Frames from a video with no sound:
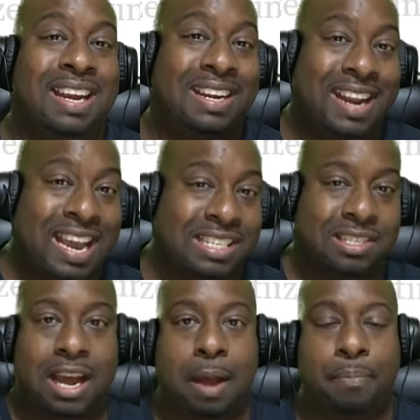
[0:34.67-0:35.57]

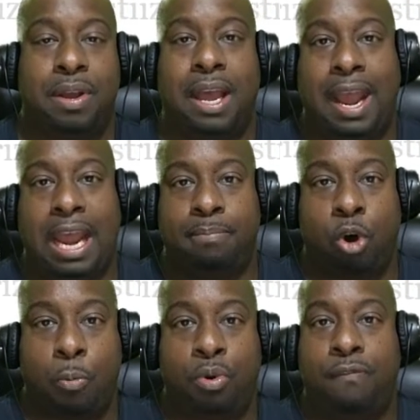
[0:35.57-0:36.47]
desktop and
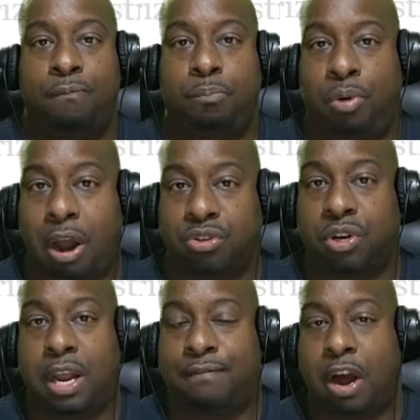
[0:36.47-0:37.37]
mobile browser
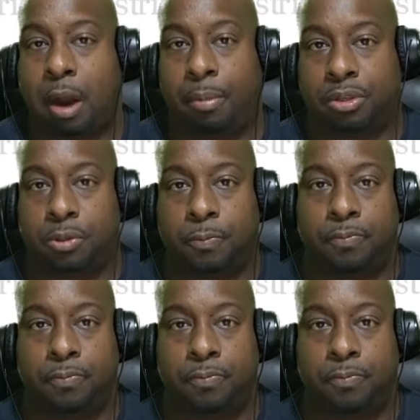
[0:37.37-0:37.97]
environments.